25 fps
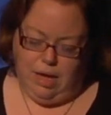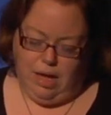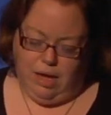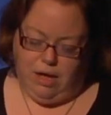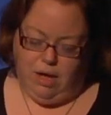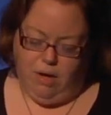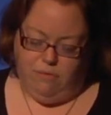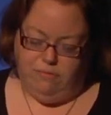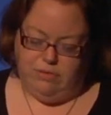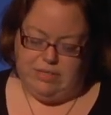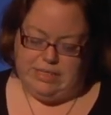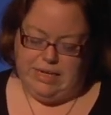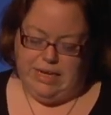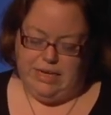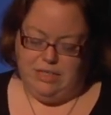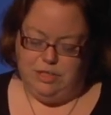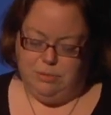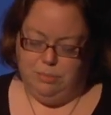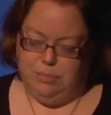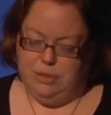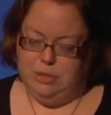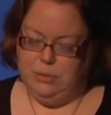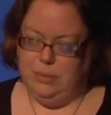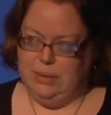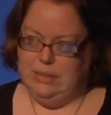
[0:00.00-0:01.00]

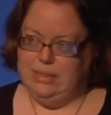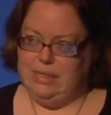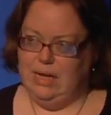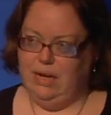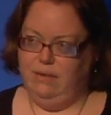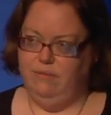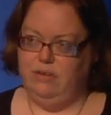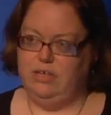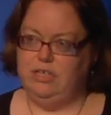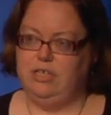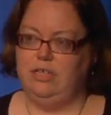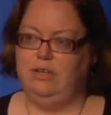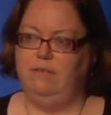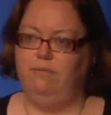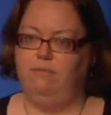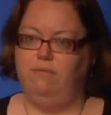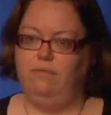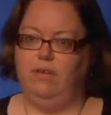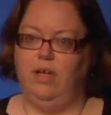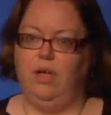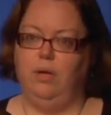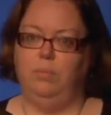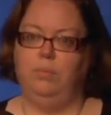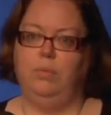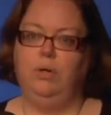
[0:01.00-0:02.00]
conversation between television and
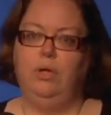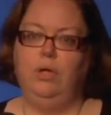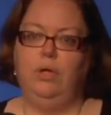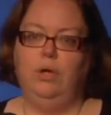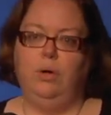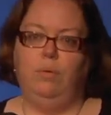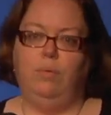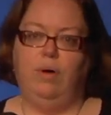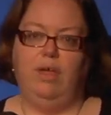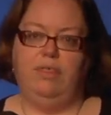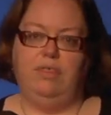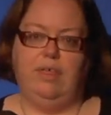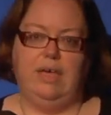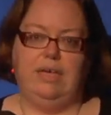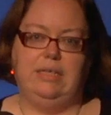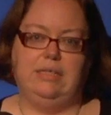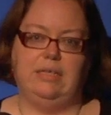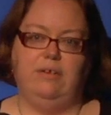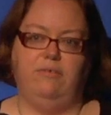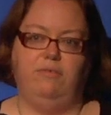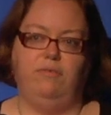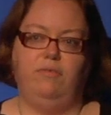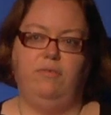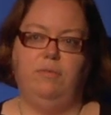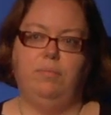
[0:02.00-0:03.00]
film where things
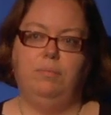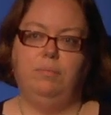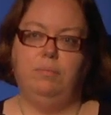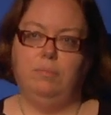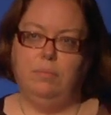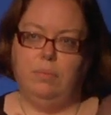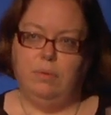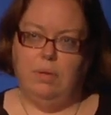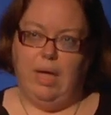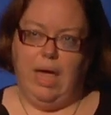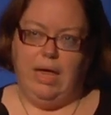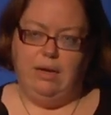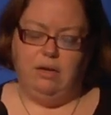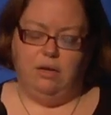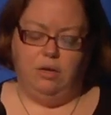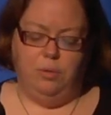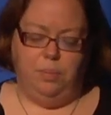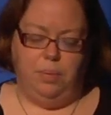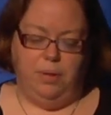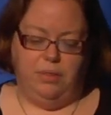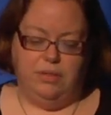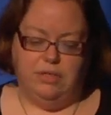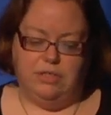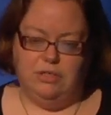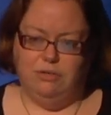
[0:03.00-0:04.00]
have ended
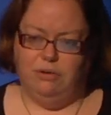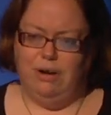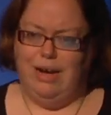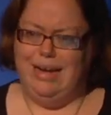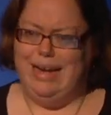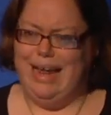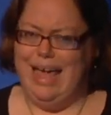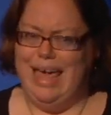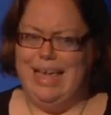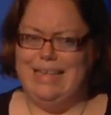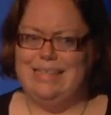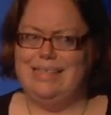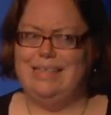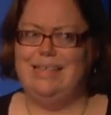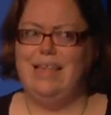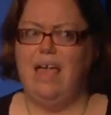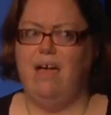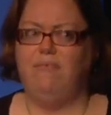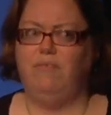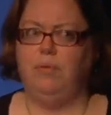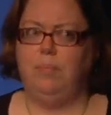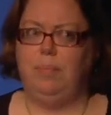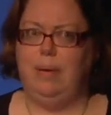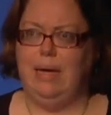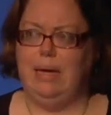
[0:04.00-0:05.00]
up on the screen. It's
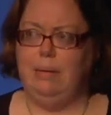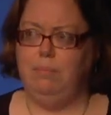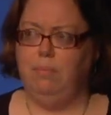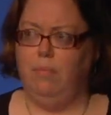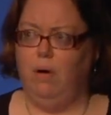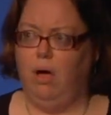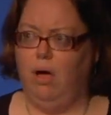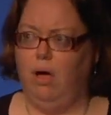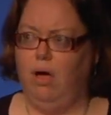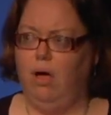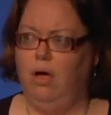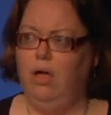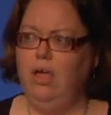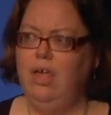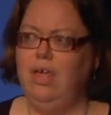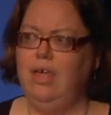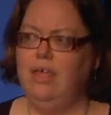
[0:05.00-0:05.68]
never been more.